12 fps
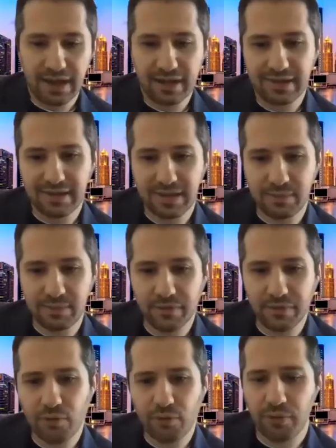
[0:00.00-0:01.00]
And as I said
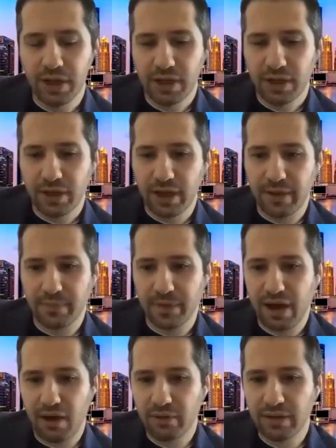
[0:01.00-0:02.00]
before,
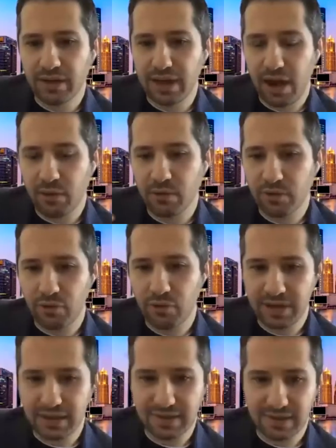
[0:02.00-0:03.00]
not only our own
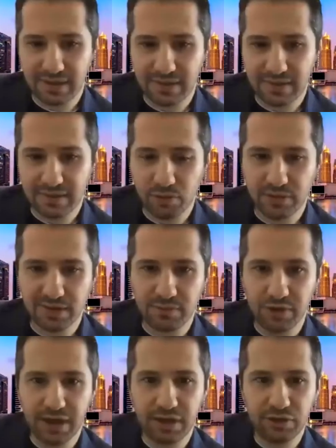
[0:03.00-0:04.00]
data science models
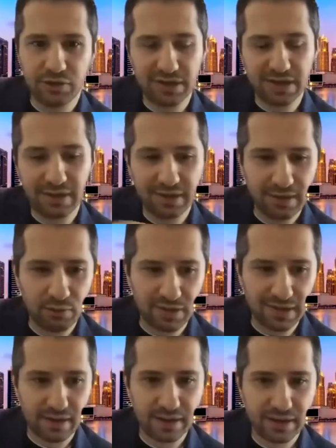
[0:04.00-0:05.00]
we can use in this whole
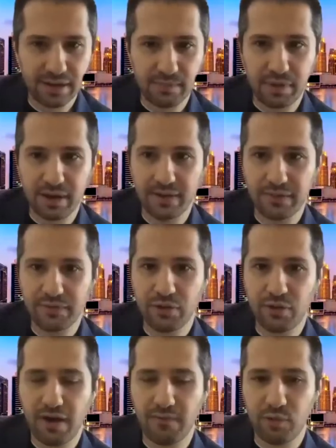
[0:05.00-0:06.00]
cycle, but if
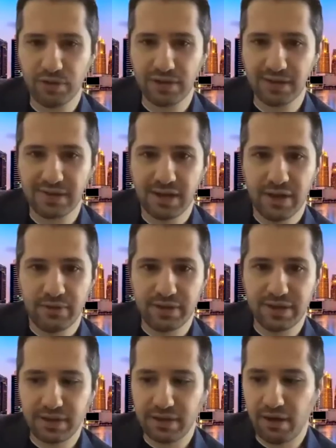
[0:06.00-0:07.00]
you have models
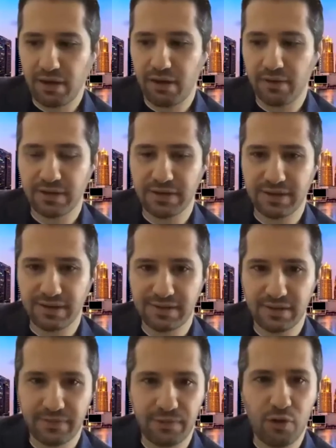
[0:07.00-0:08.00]
written in R, in
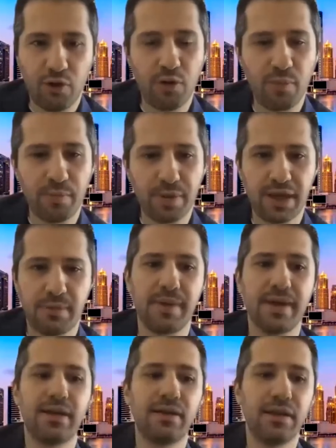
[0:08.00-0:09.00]
TensorFlow,
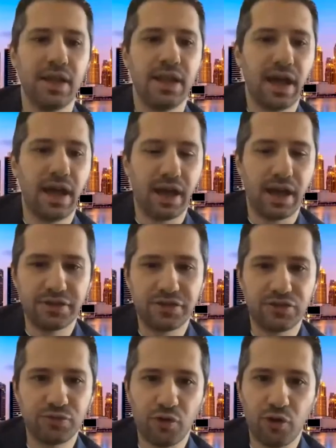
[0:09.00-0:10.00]
PML,
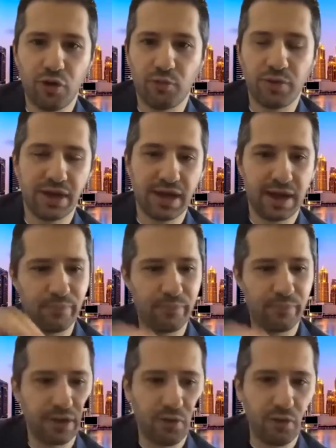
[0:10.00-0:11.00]
H2O, we can
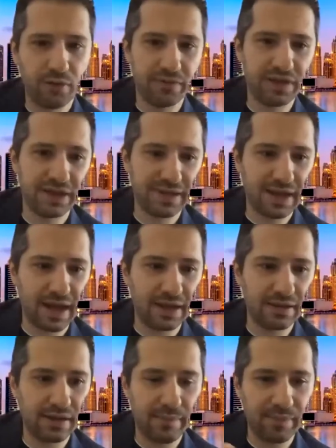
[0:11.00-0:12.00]
bring all of these
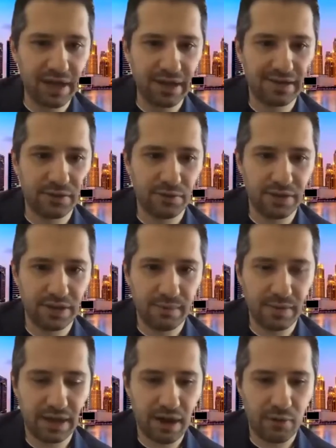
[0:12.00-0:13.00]
and execute them
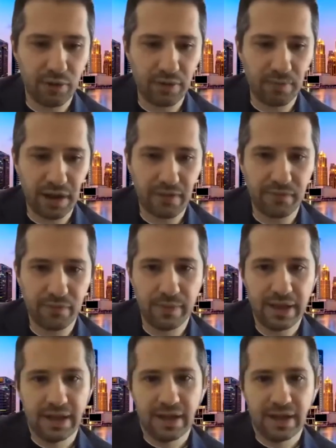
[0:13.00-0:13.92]
in our platform.